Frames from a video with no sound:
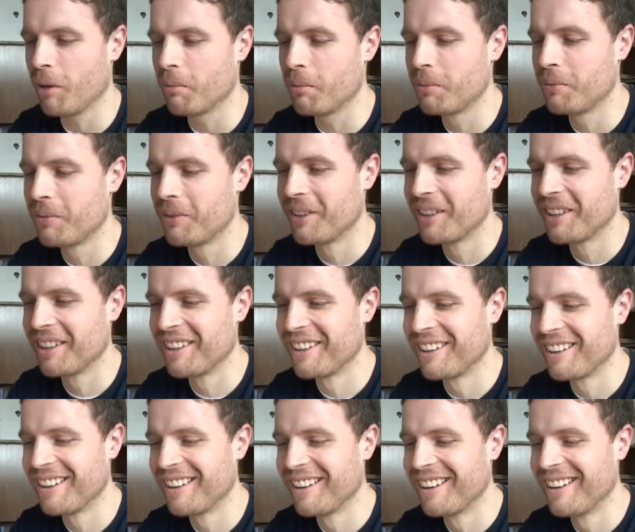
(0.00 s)

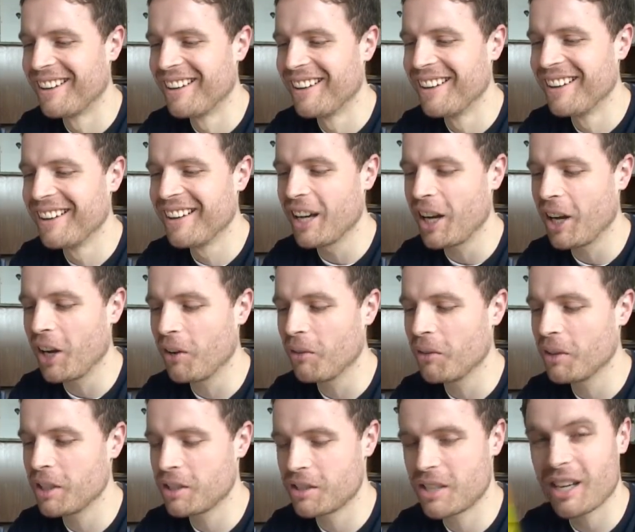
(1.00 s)

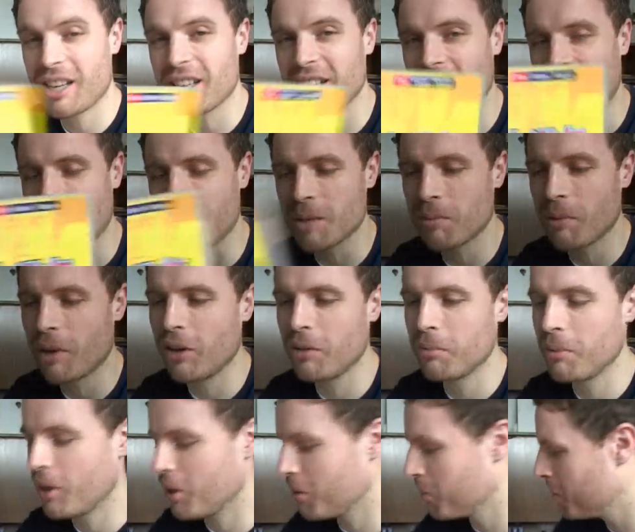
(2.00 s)
It's second hand.
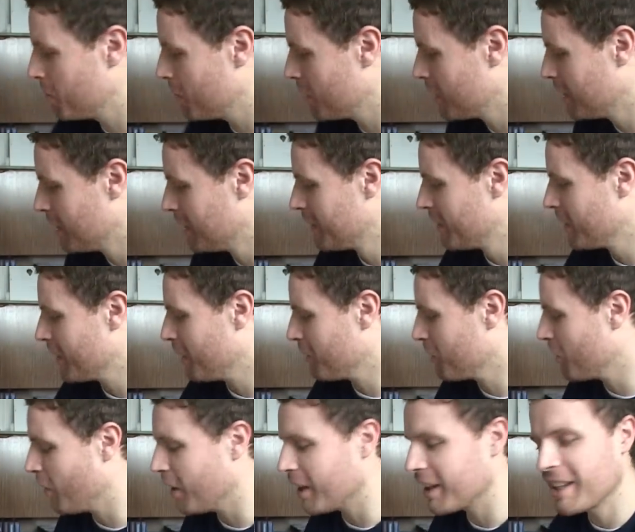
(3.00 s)
I'm
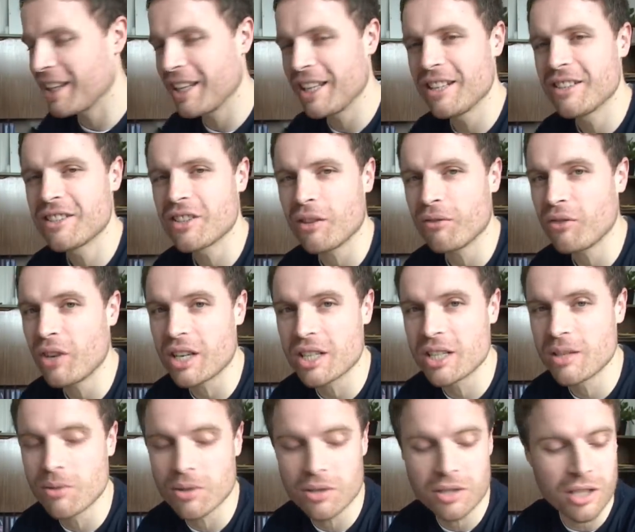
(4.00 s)
quite keen to. I've not
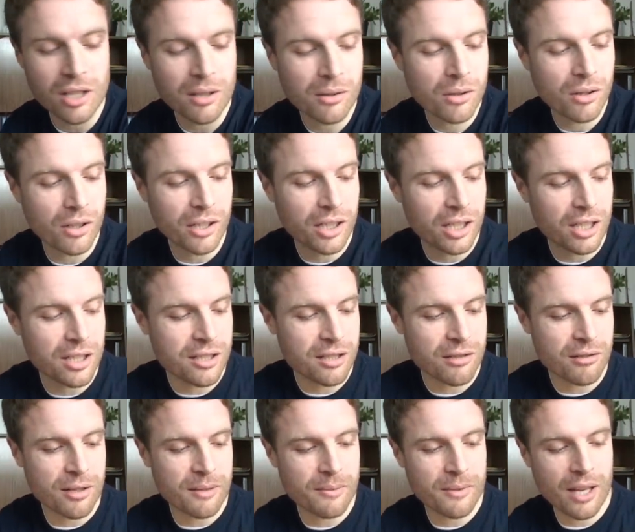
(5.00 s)
actually watched it. I'm quite keen
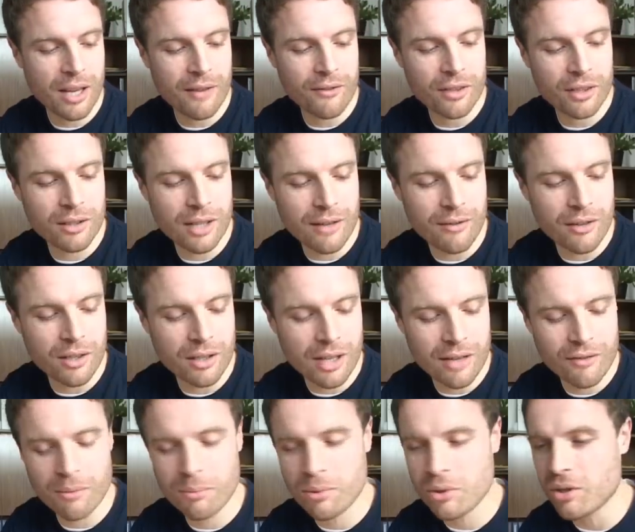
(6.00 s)
to
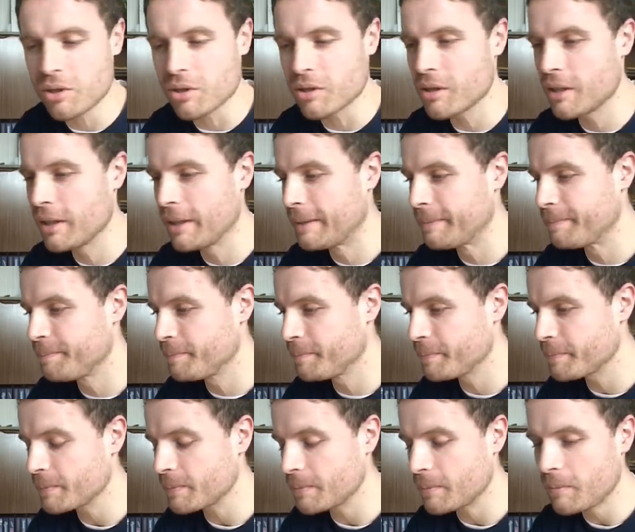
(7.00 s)
have a butcher's.
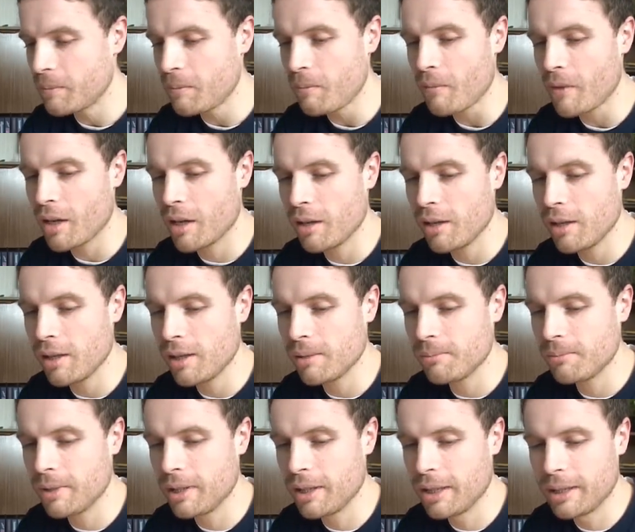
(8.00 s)

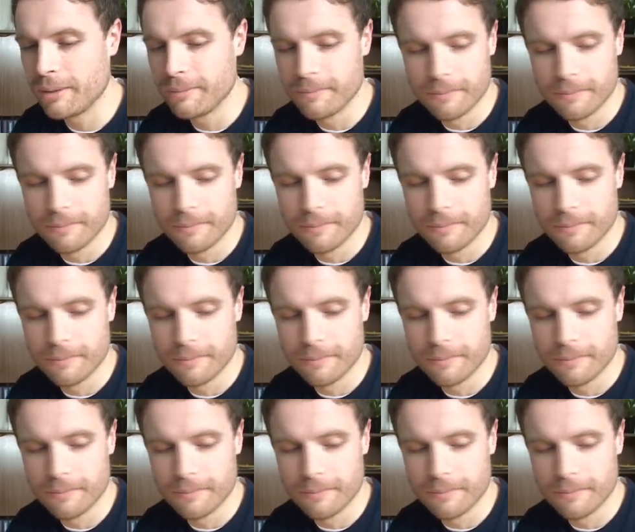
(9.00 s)
A